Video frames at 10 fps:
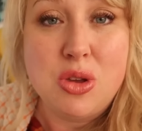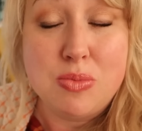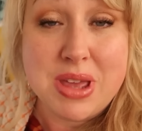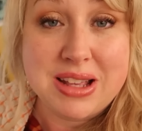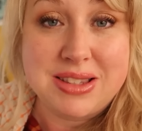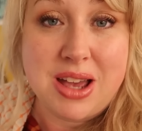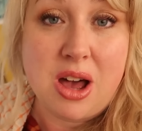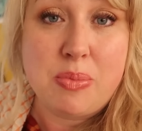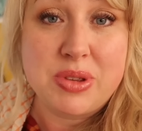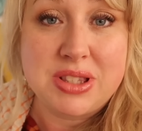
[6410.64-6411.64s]
you mix
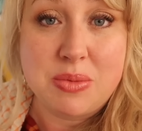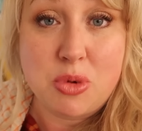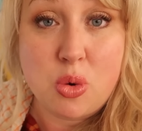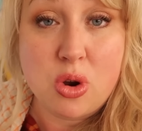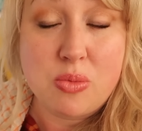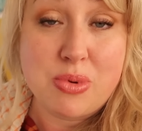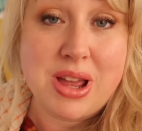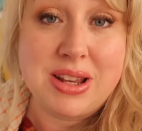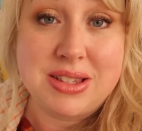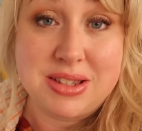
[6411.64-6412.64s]
up some
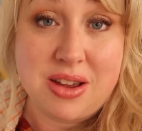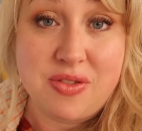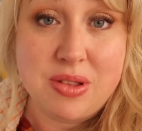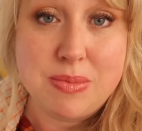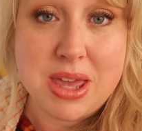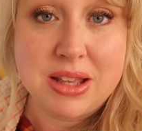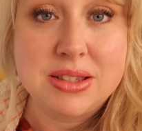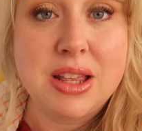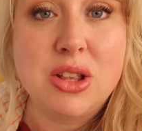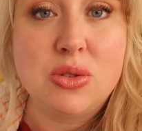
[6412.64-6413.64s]
cornbread stuffing
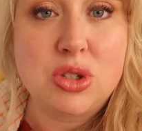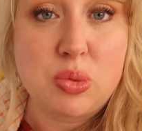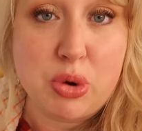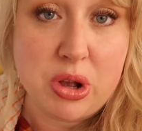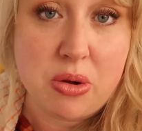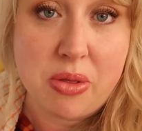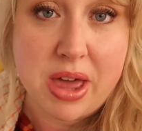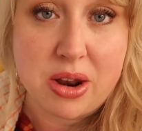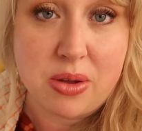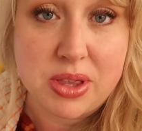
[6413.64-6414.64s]
mix and you sprinkle
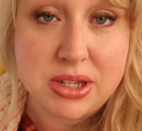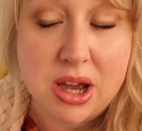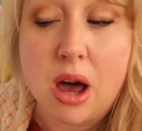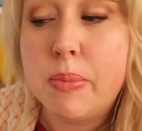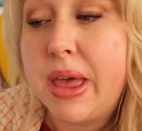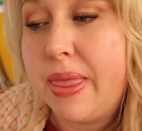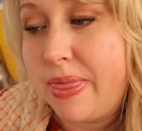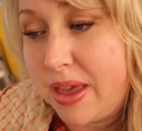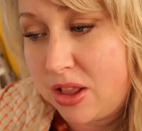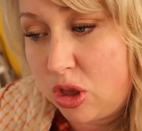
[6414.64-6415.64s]
that on the top
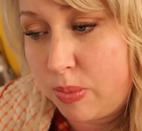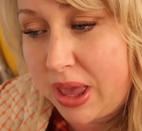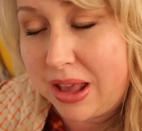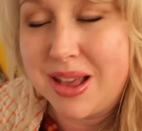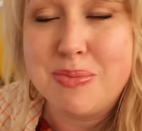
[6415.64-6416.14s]
and then you bake